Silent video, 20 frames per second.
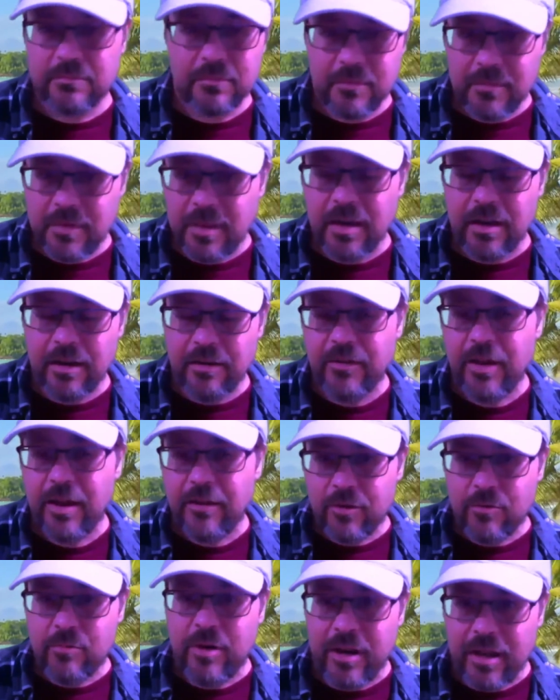than if
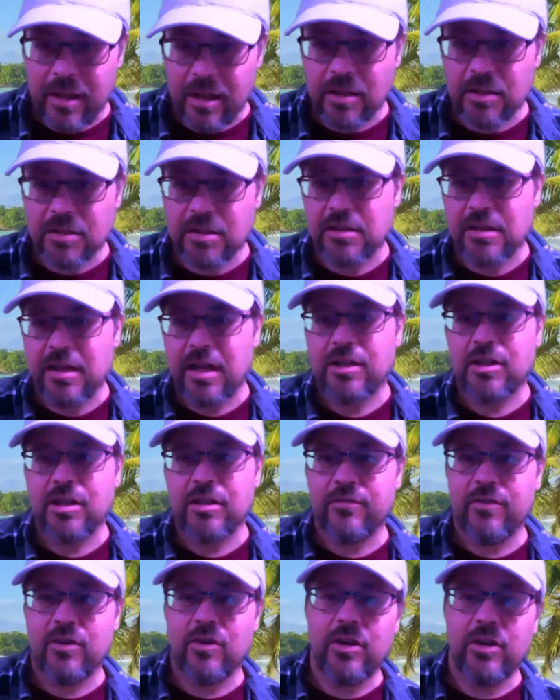everybody else is actually
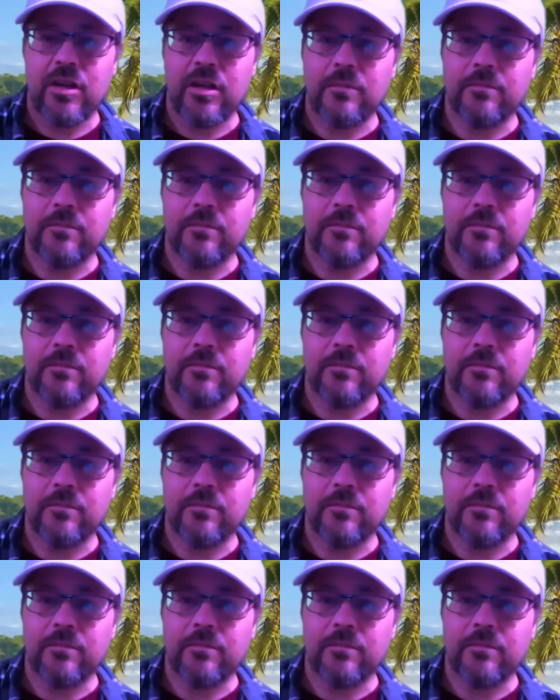voting.